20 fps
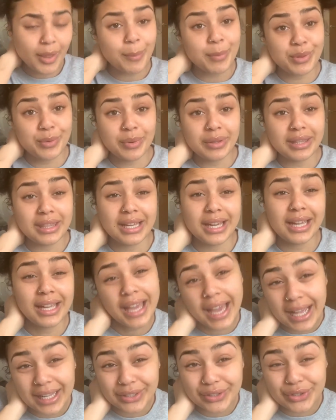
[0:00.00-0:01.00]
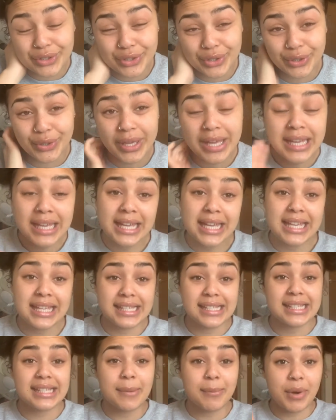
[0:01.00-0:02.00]
The one thing I can do
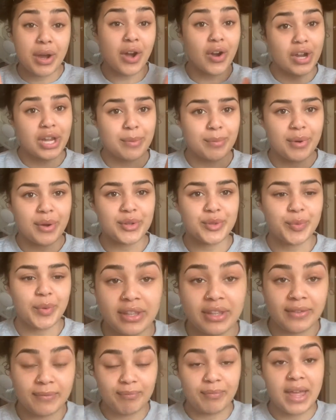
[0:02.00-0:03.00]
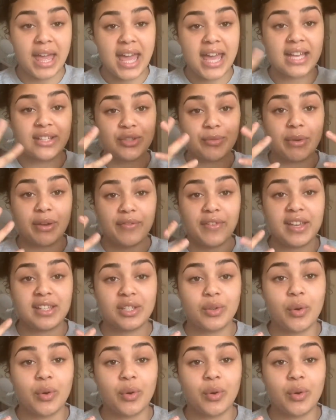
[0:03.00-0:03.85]
is my eyebrows. The hairs on my face are